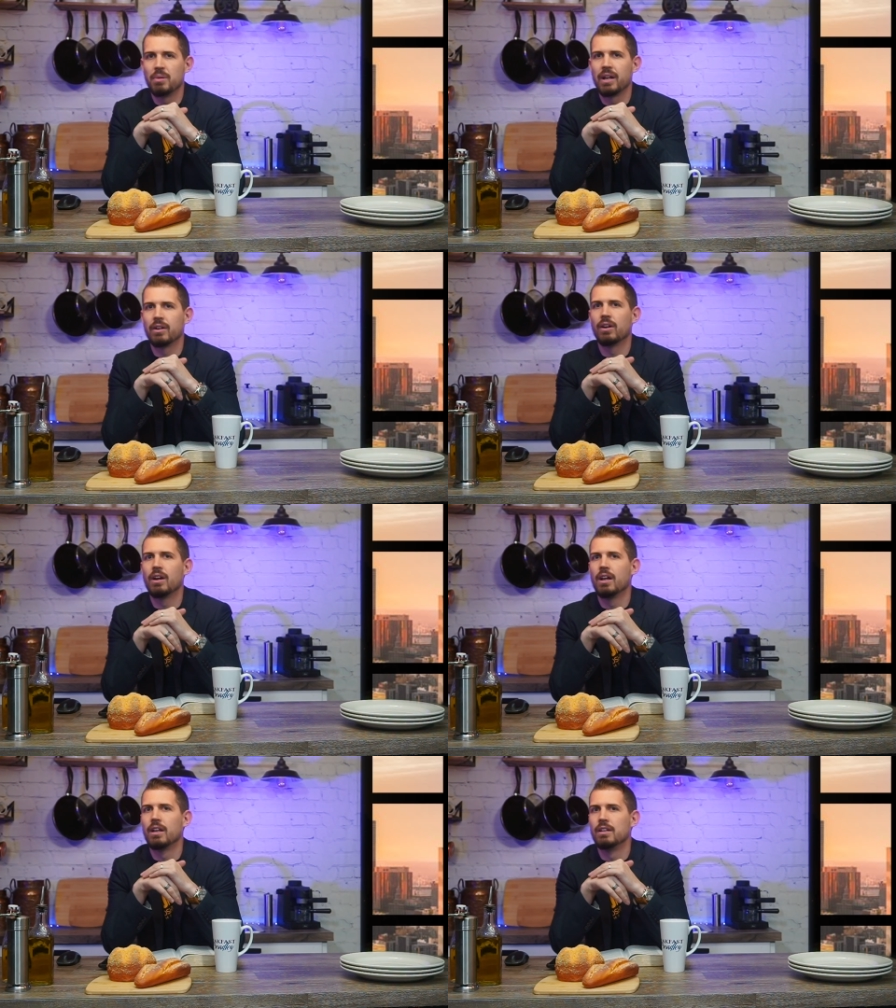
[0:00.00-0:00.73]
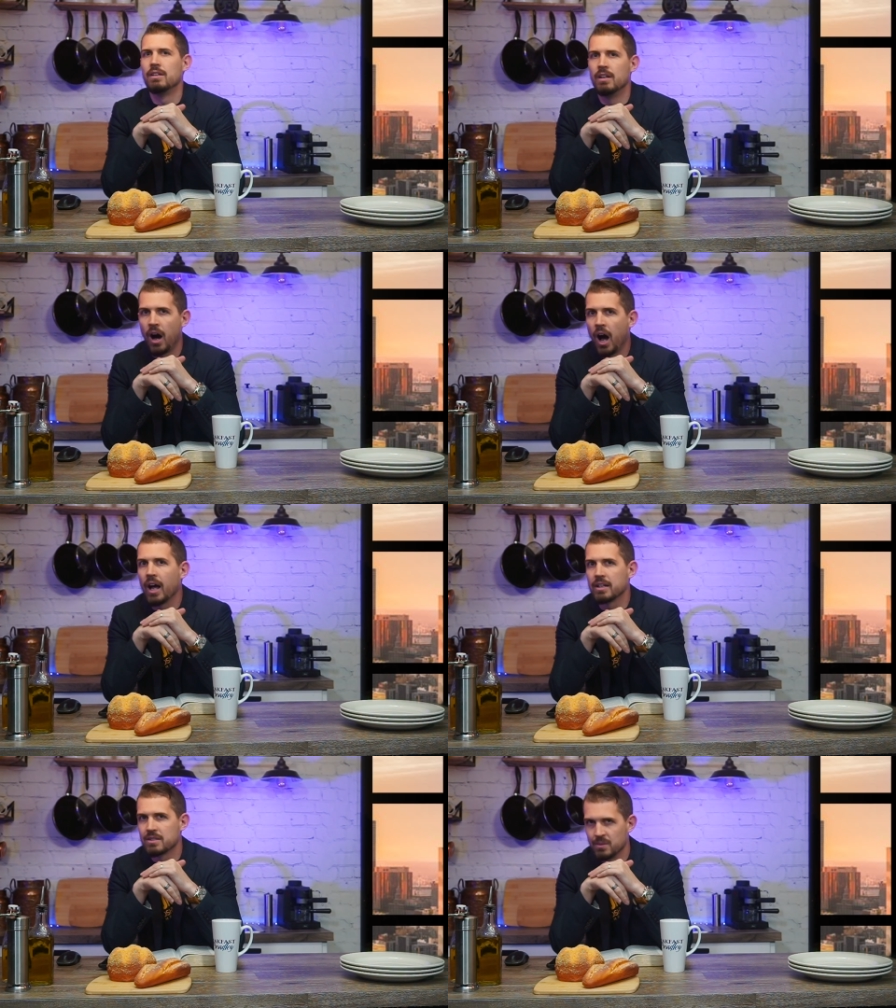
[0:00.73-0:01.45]
better
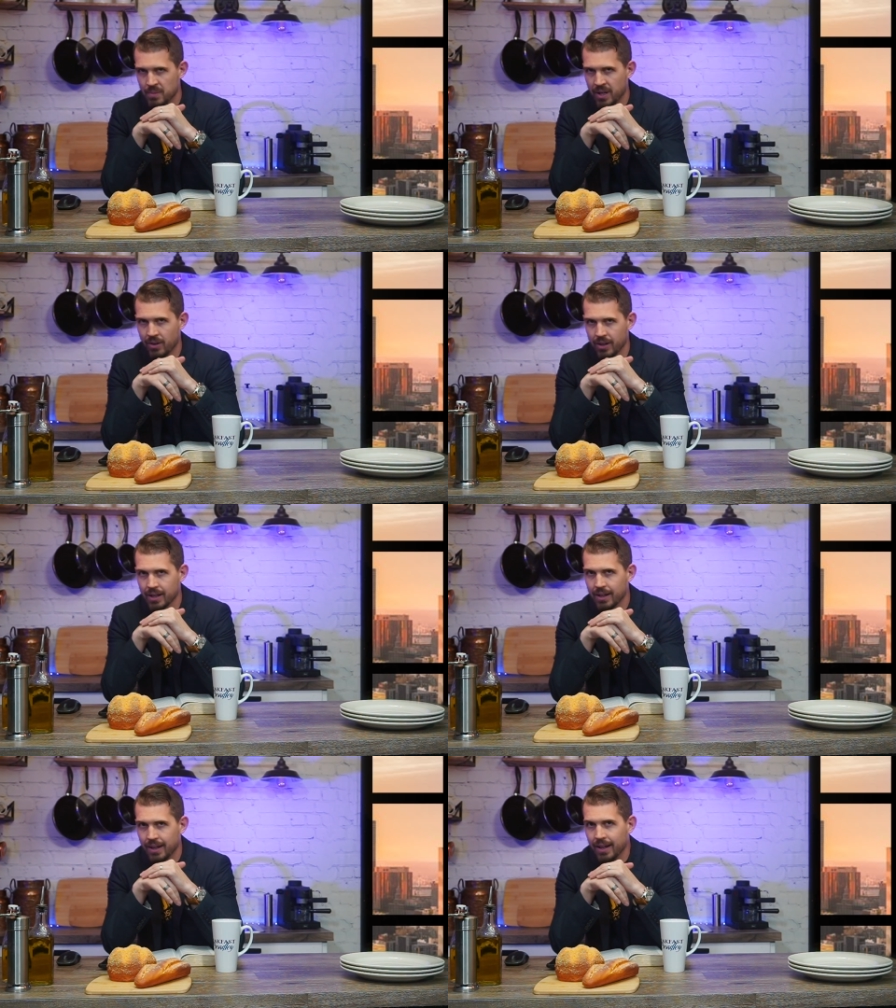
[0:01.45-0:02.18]
not to marry.